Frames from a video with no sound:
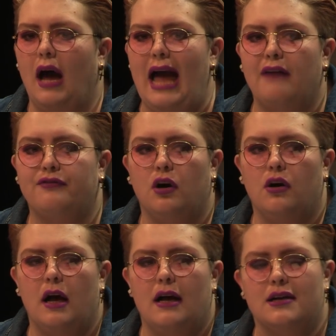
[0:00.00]
I have
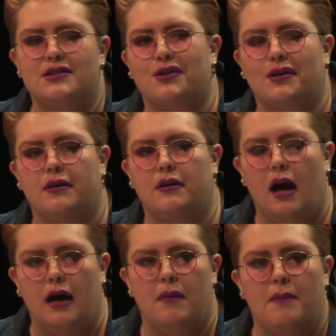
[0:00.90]
got a, a certain um,